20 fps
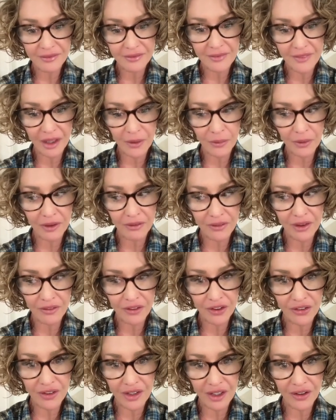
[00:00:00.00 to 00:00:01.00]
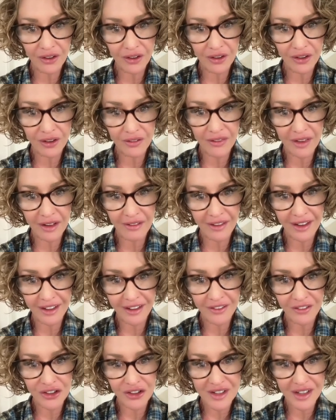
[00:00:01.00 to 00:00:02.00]
Yet we have never seen or heard of that land
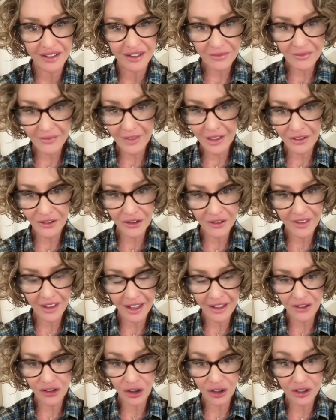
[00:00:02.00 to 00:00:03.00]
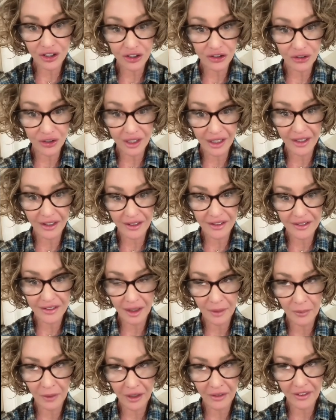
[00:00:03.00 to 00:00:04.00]
ever since. Enter the Antarctic Treaty, signed
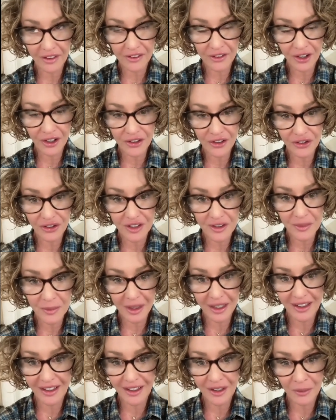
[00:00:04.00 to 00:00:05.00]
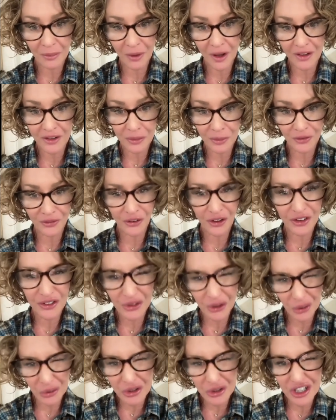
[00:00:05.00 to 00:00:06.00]
by these countries, making it impossible for us to
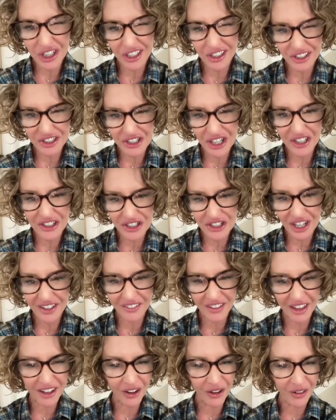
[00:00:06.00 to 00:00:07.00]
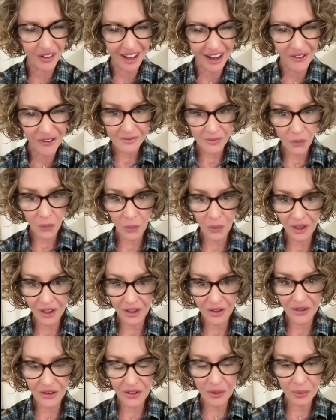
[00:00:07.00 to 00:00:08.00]
go chickadee check check that all out. What do you
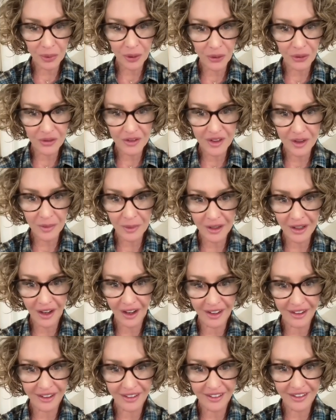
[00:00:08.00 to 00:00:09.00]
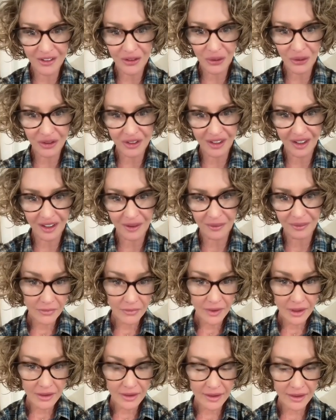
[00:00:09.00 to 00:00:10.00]
suppose they've been hiding this whole time?
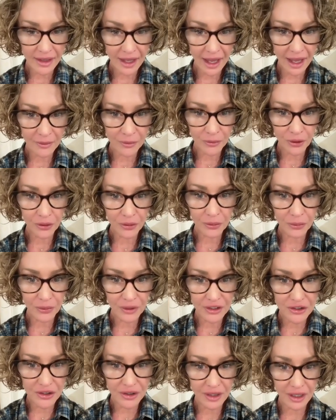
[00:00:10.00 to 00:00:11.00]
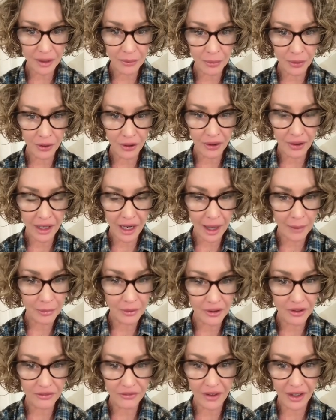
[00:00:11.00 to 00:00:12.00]
Did Admiral Richard E. Byrd happen to
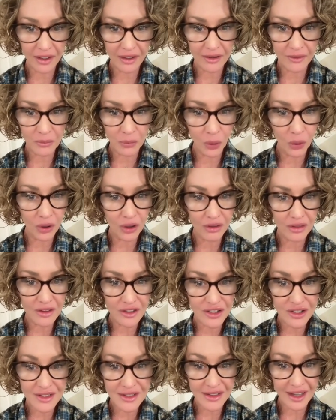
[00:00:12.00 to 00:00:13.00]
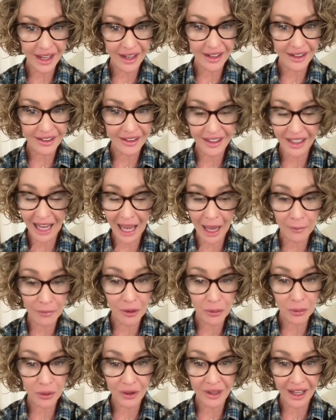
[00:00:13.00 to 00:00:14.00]
find more than just land,
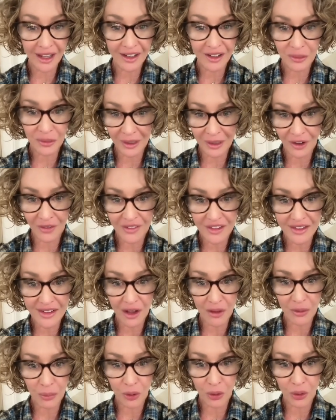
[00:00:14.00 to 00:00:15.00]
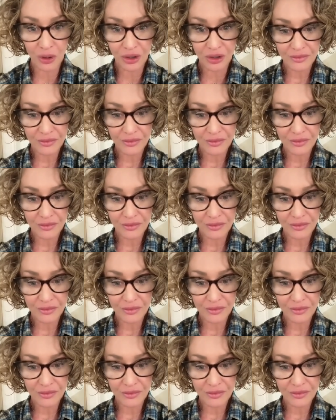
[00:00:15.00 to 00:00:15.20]
inhabitable land beyond the South Pole?